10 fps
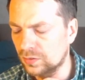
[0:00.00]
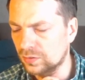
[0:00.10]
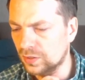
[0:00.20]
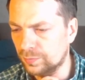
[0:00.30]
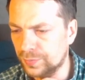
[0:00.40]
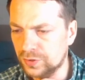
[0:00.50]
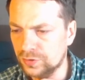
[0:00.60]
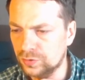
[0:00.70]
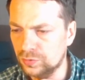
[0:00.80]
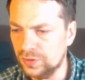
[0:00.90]
comparing
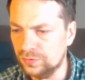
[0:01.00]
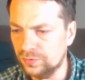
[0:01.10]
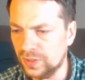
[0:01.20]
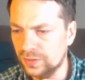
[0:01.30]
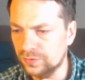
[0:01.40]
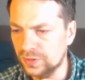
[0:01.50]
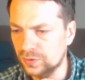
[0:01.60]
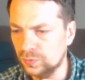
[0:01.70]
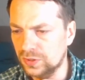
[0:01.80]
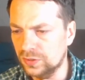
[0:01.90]
to e5 that
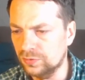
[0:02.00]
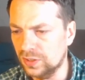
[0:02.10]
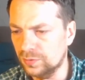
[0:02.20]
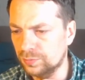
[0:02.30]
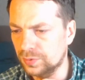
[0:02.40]
we develop